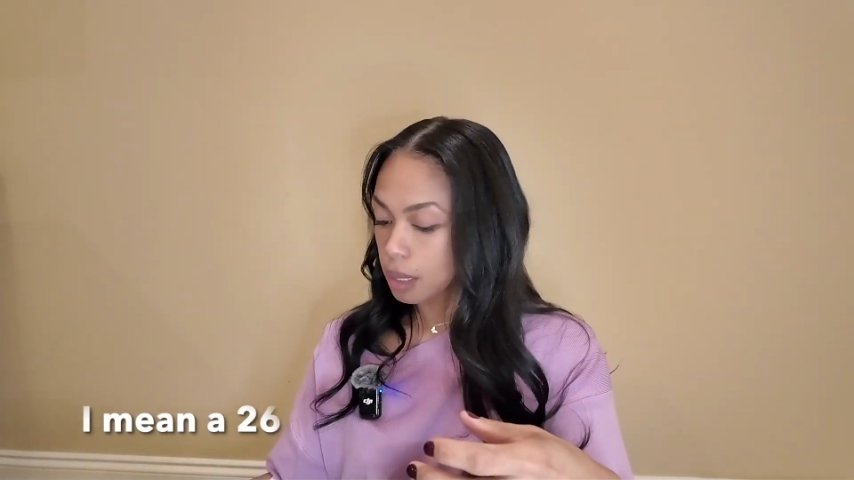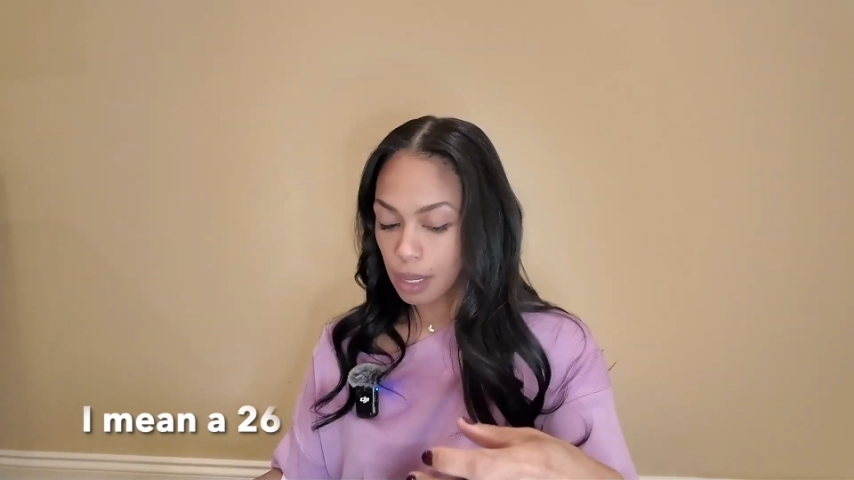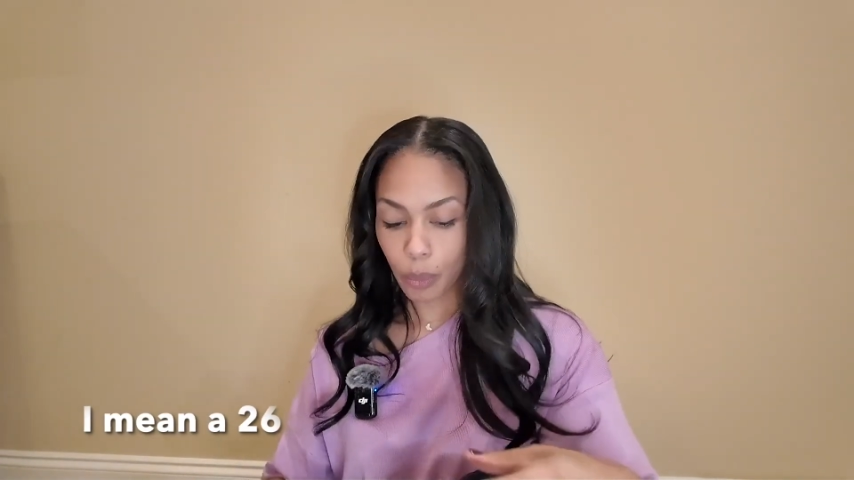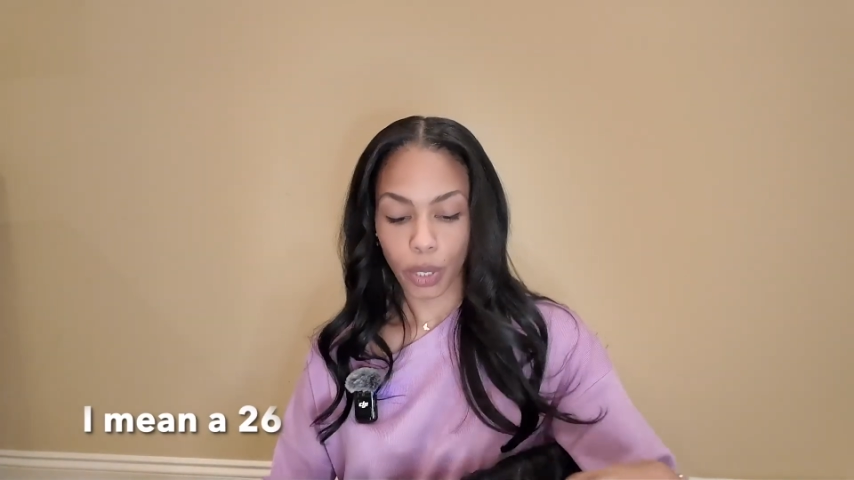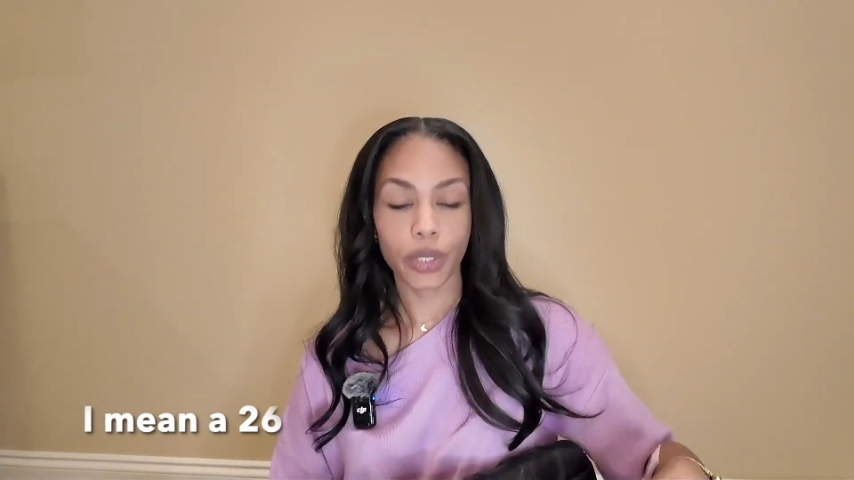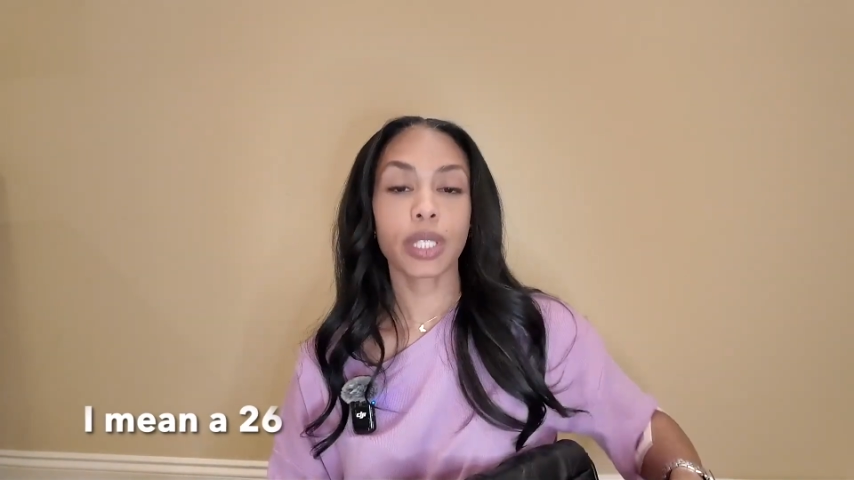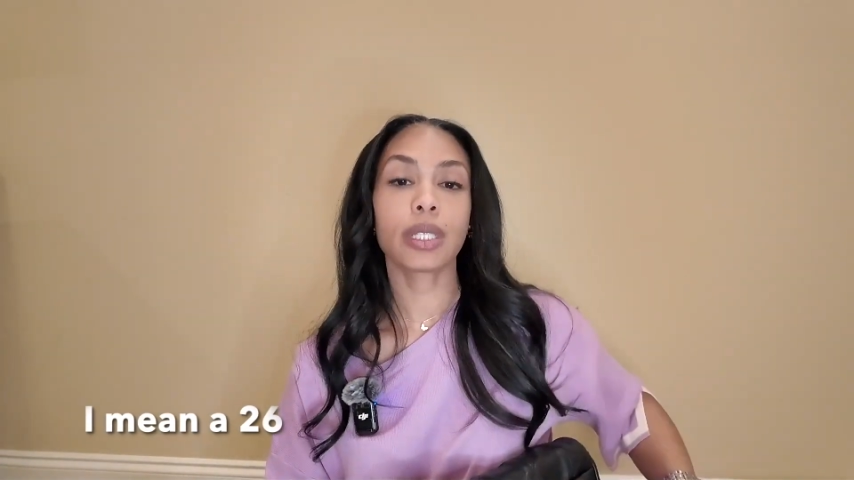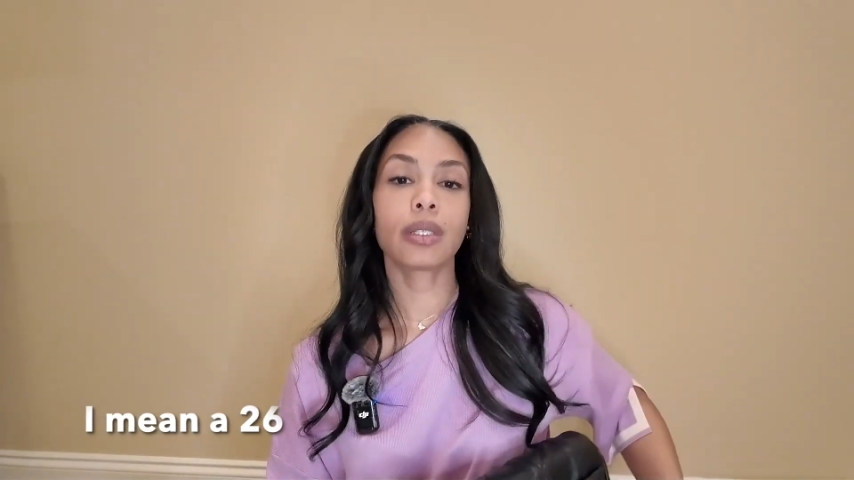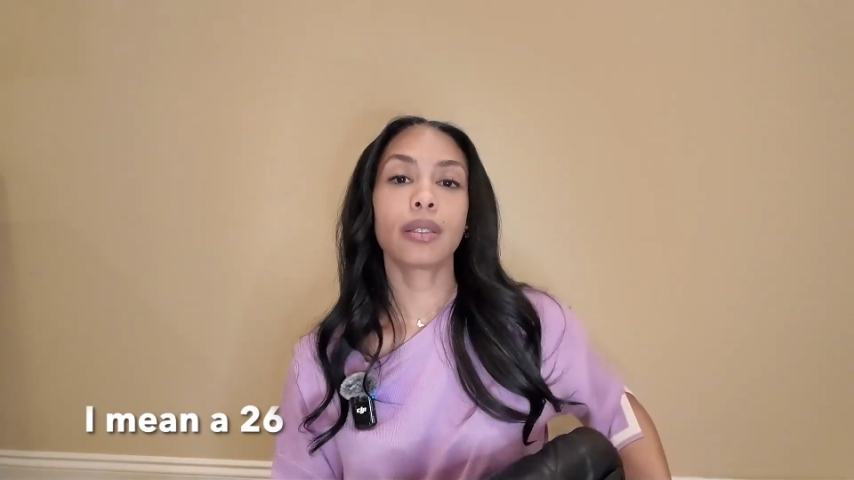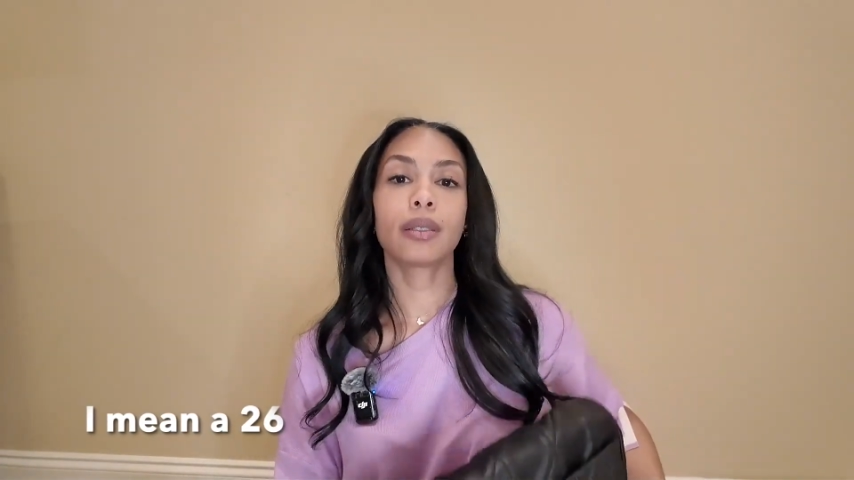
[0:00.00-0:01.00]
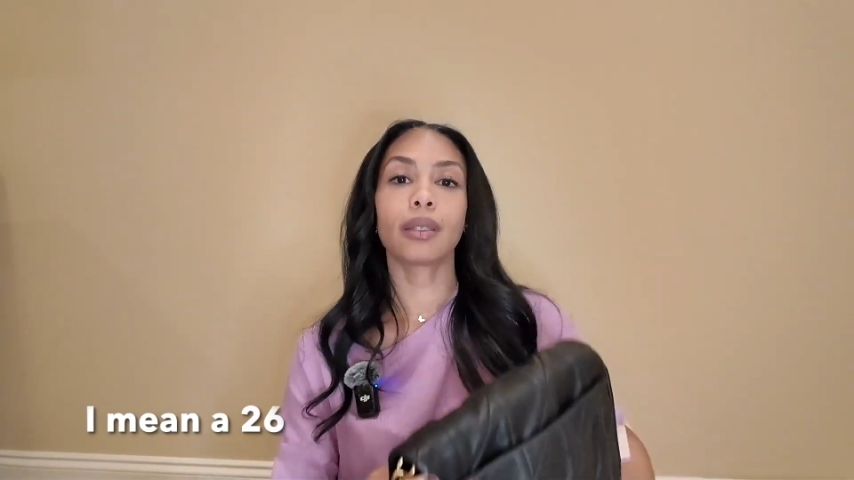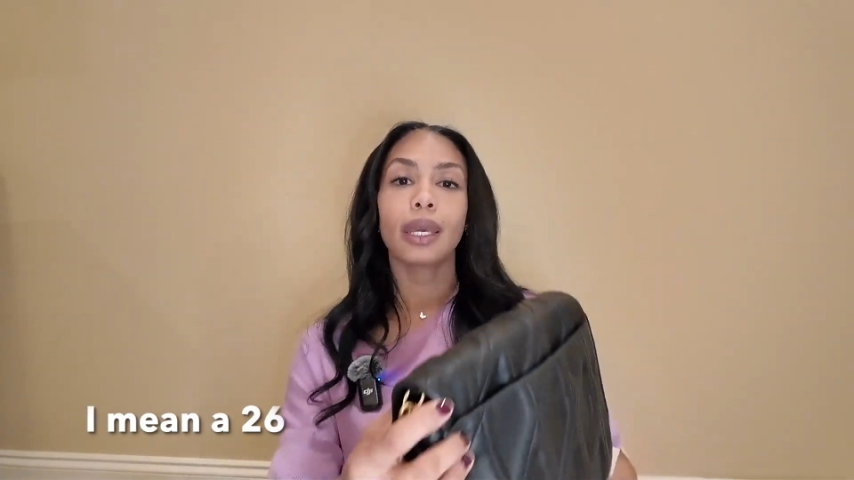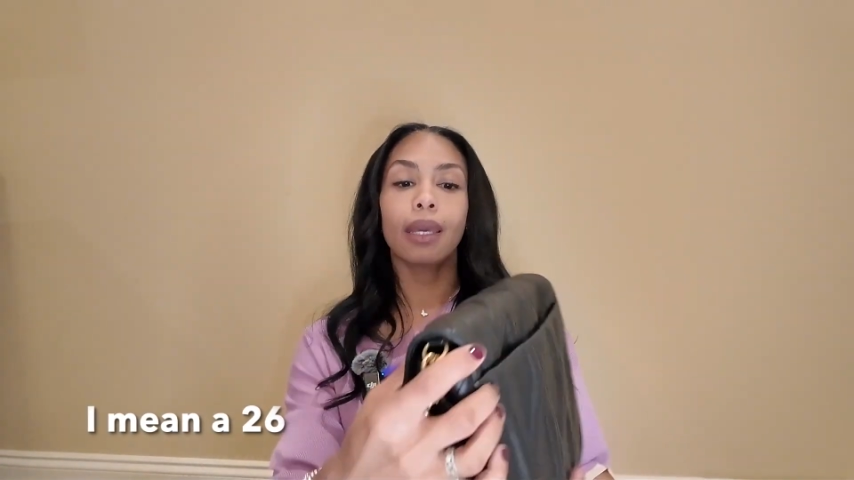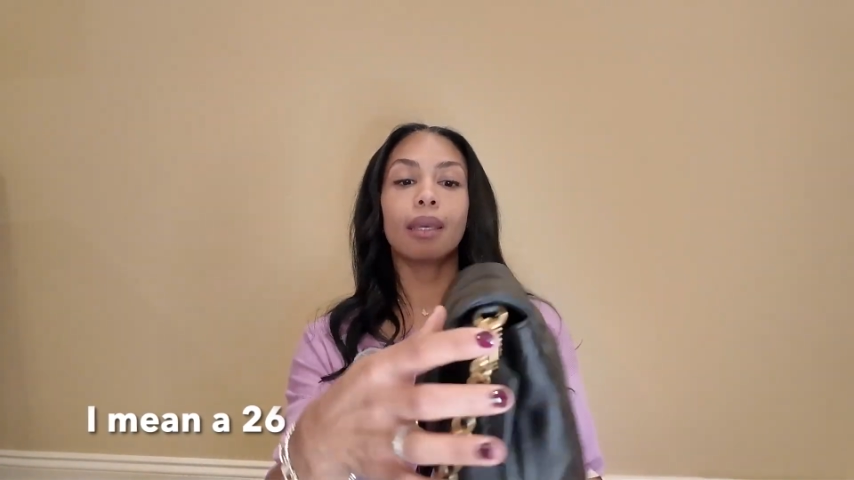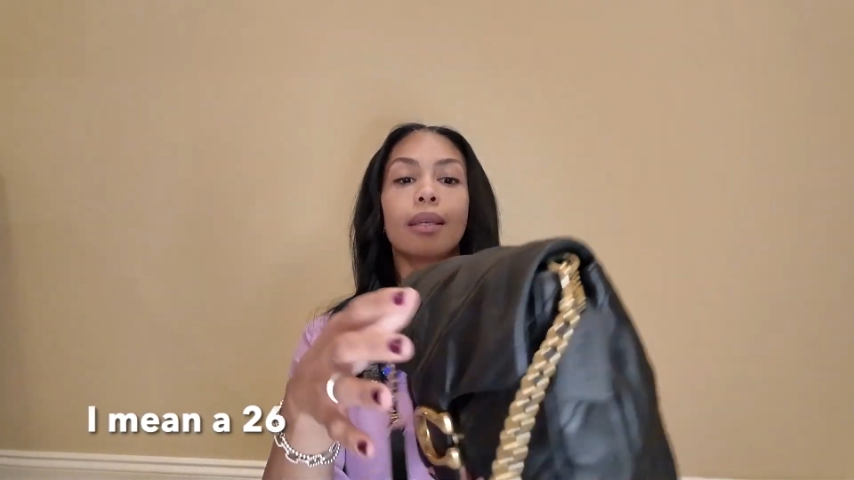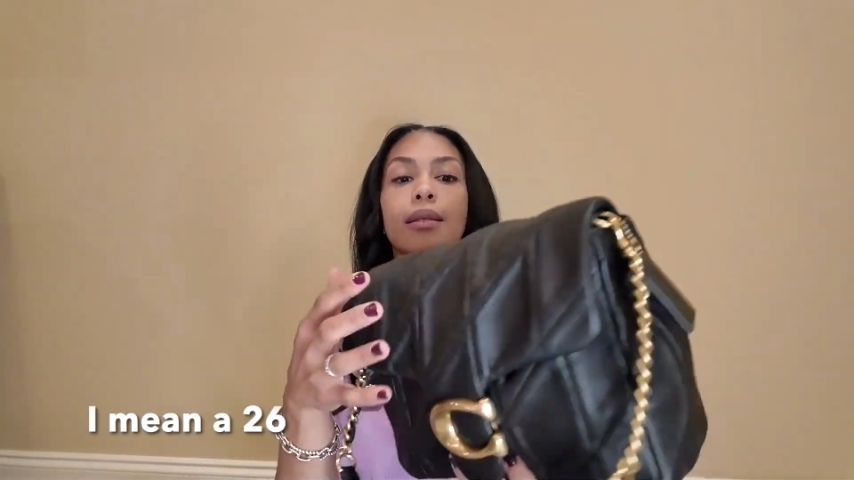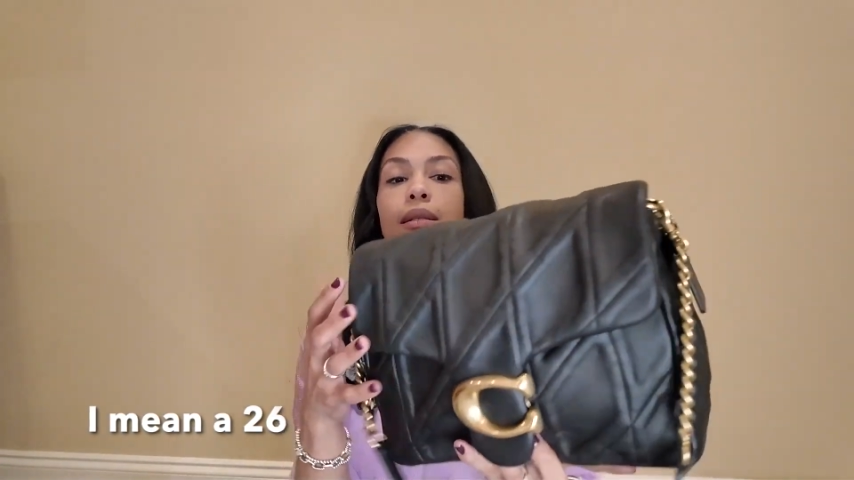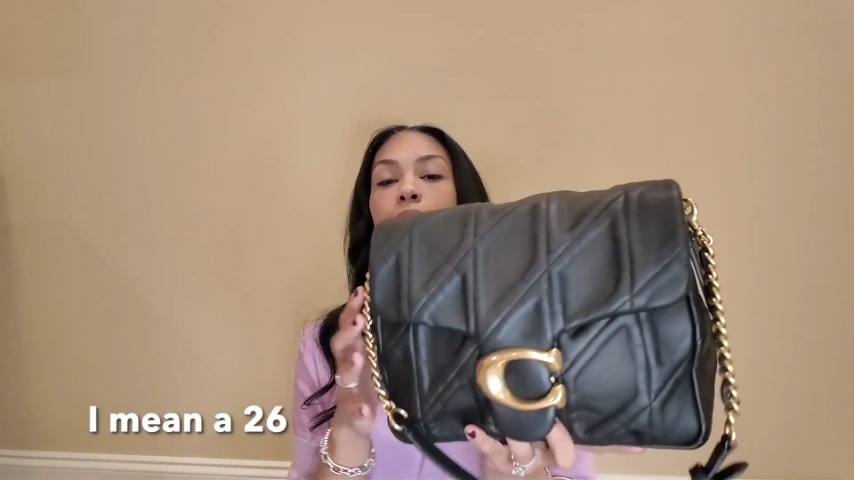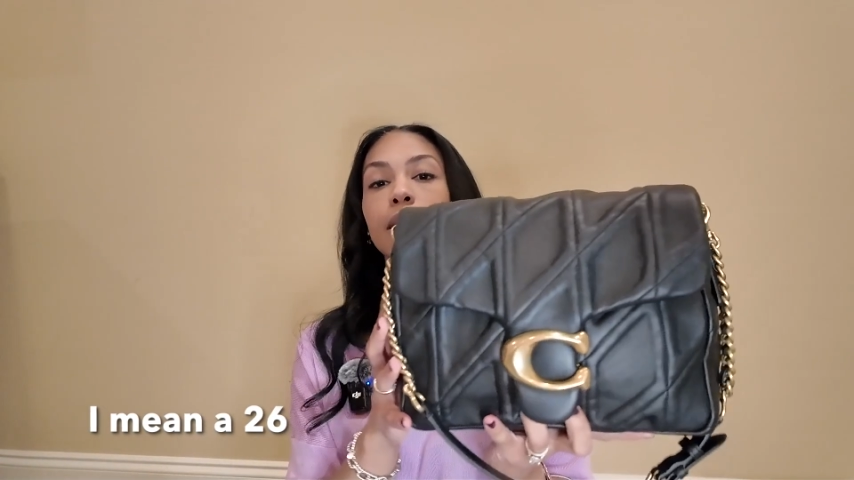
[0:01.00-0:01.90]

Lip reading: in person, and